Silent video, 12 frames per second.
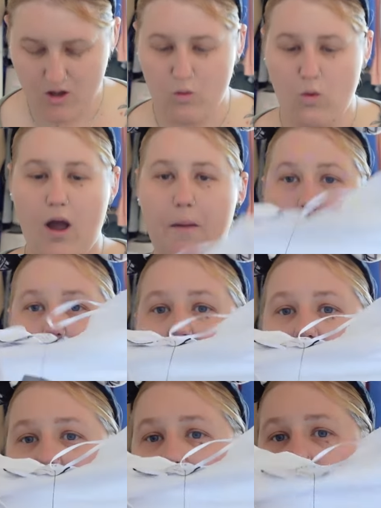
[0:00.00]
white
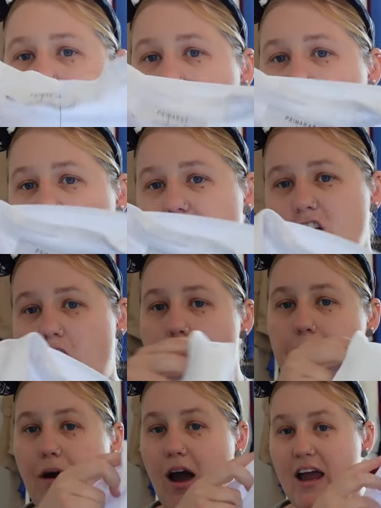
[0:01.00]
button up
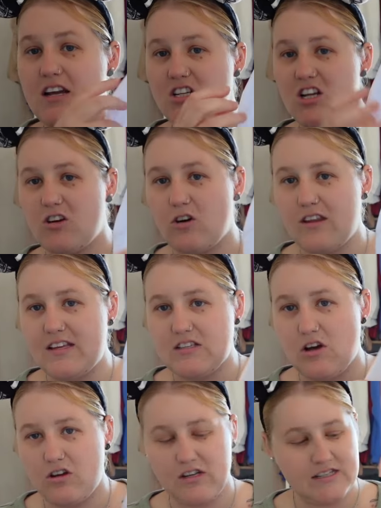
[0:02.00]
shirt, but I actually got this
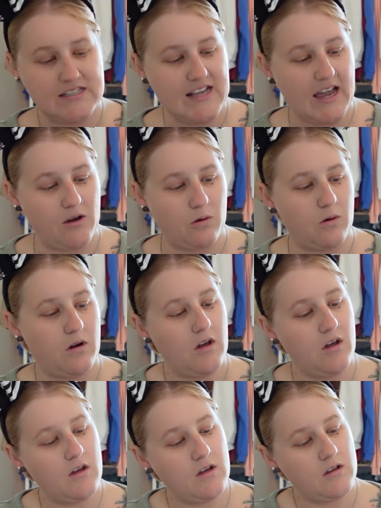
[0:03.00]
on the sale,
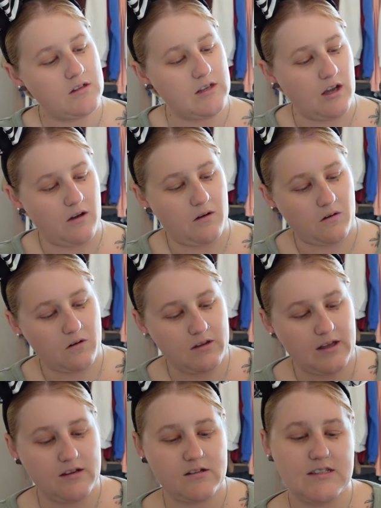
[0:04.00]
so I got
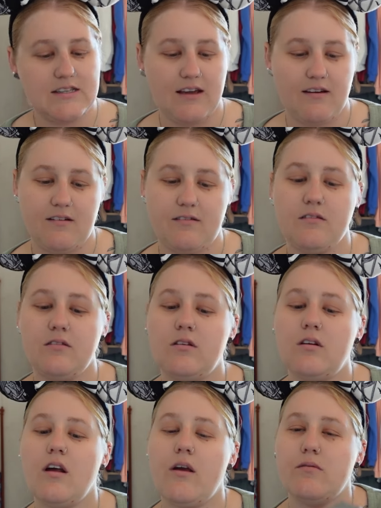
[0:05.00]
that in the sale.
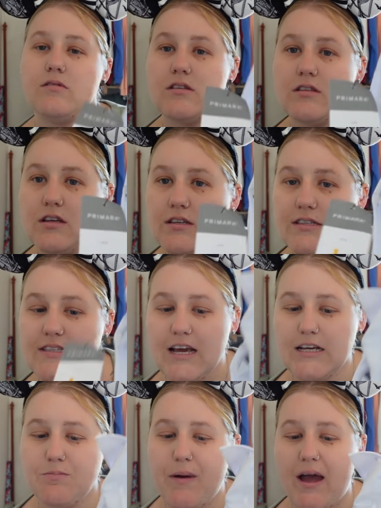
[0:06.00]
It was
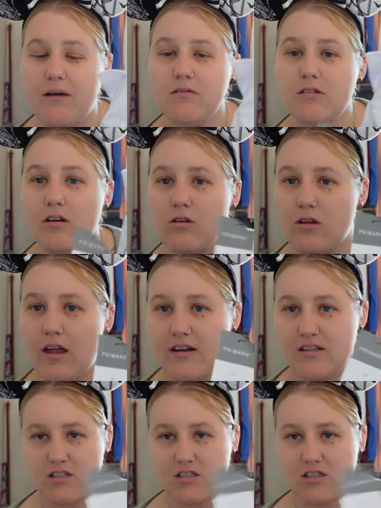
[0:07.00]
£6. I've got that in a